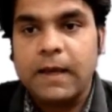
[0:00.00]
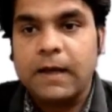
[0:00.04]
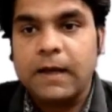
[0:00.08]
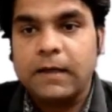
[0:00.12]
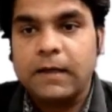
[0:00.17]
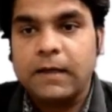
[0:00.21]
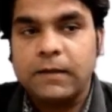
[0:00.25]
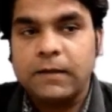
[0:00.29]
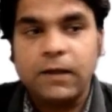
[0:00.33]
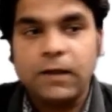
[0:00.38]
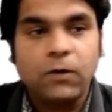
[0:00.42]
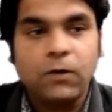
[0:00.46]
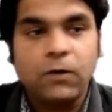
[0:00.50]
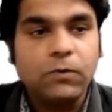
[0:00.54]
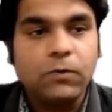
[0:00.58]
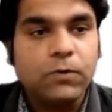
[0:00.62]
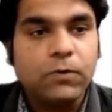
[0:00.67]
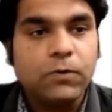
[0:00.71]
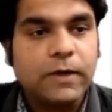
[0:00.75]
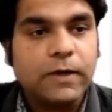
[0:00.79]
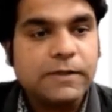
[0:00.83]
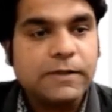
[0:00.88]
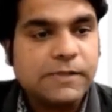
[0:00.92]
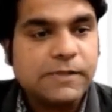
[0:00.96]
Now you
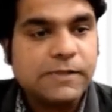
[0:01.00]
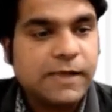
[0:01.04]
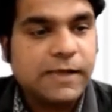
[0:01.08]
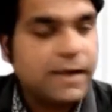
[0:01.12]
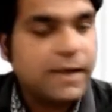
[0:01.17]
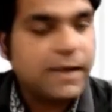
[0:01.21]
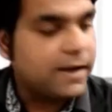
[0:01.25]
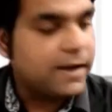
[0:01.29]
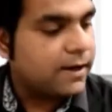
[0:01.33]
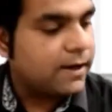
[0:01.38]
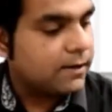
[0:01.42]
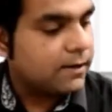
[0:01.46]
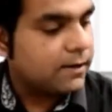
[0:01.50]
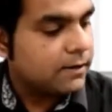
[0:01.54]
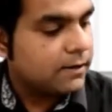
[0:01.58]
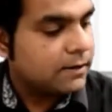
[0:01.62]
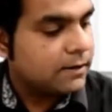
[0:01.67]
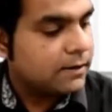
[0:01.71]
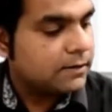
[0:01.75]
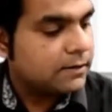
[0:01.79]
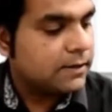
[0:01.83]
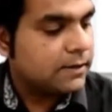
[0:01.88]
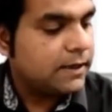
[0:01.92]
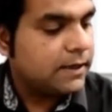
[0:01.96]
can see here
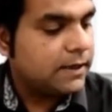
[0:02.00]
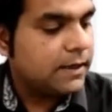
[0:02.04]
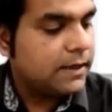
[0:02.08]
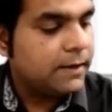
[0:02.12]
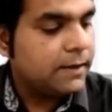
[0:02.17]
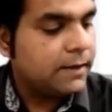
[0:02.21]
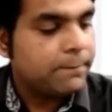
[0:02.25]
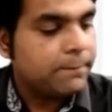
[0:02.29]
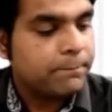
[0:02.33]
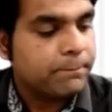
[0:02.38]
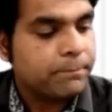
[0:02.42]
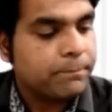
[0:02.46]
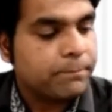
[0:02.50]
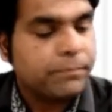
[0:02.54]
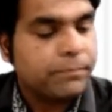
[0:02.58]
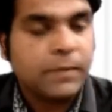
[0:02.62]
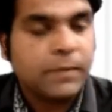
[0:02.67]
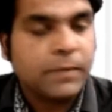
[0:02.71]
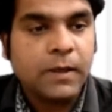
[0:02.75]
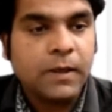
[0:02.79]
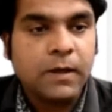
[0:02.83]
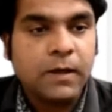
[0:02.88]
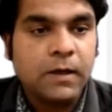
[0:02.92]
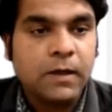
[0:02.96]
the
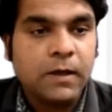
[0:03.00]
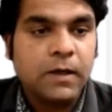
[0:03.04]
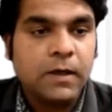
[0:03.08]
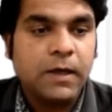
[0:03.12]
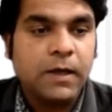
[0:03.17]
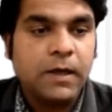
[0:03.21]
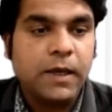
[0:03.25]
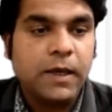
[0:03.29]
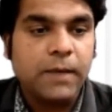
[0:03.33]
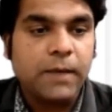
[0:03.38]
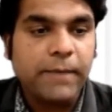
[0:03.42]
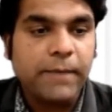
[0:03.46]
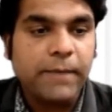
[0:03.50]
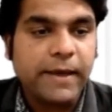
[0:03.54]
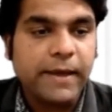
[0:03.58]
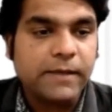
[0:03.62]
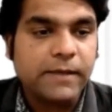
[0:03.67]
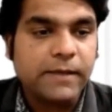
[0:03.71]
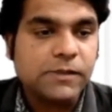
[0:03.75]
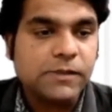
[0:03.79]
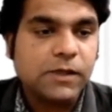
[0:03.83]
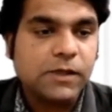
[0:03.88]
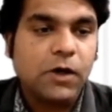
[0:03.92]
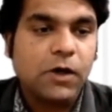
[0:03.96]

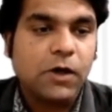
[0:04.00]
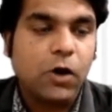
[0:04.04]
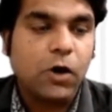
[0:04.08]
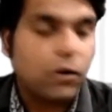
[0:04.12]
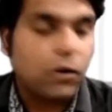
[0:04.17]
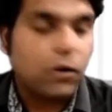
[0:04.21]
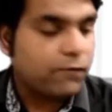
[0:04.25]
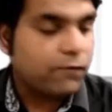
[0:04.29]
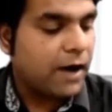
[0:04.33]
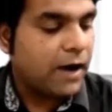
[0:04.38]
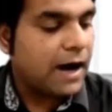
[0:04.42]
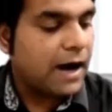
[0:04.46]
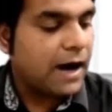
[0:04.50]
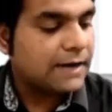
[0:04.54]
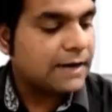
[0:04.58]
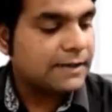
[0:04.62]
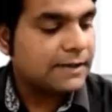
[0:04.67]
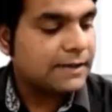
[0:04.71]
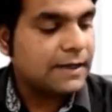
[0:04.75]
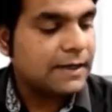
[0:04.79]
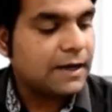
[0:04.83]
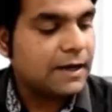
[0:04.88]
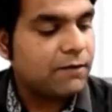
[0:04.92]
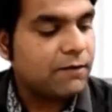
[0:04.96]
image of
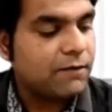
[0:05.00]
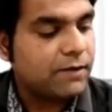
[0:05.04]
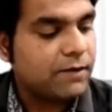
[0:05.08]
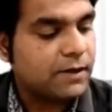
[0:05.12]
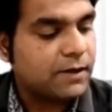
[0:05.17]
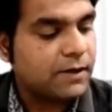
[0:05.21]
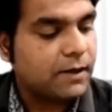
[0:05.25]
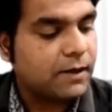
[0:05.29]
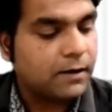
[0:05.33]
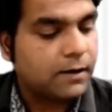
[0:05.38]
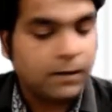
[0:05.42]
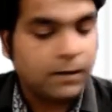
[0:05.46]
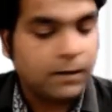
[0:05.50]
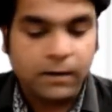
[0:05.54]
Hartnell governor,